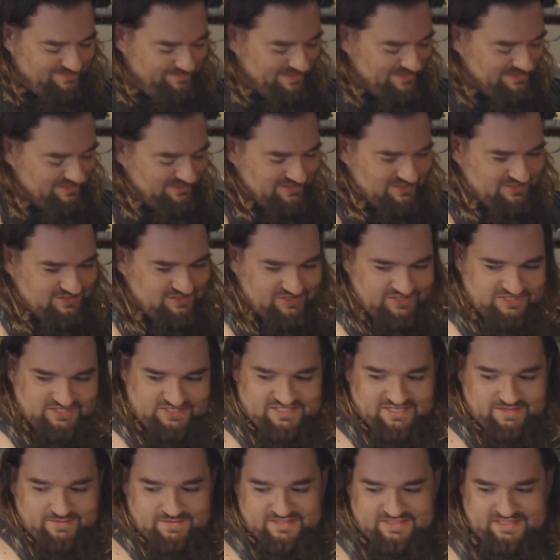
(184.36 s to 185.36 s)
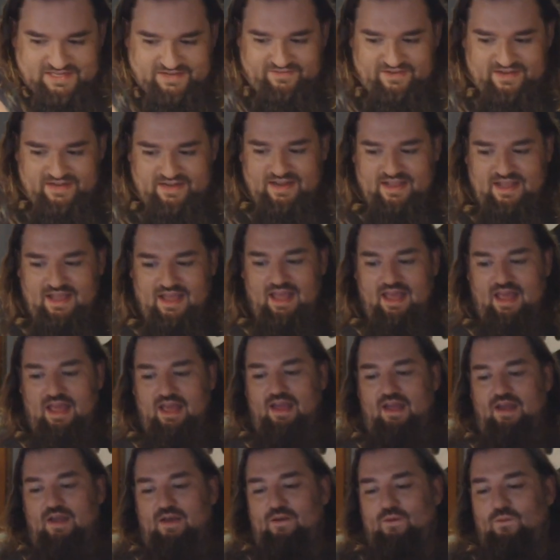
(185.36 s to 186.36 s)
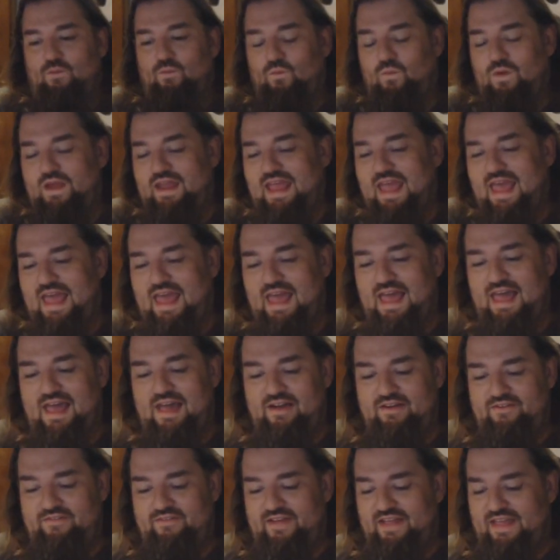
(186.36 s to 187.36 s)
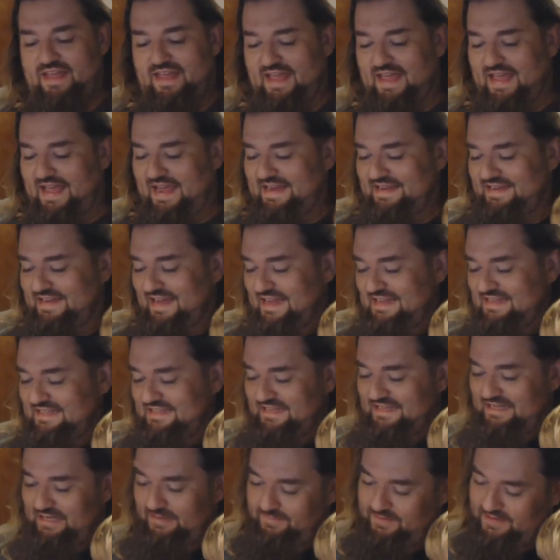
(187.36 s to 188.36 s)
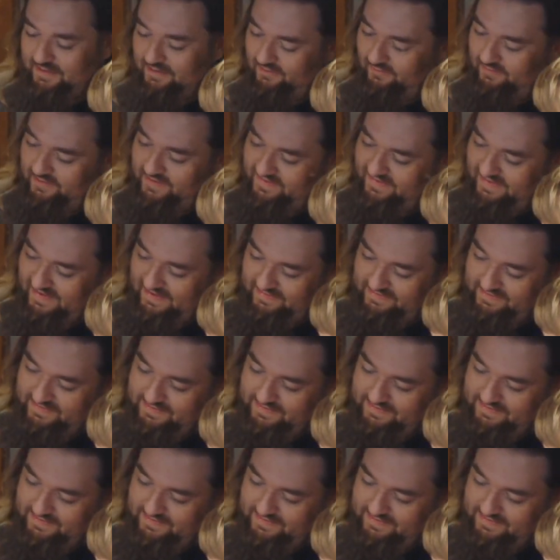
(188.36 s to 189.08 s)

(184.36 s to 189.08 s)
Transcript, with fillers: special instructions I was given. We have a dice cup here. What is that,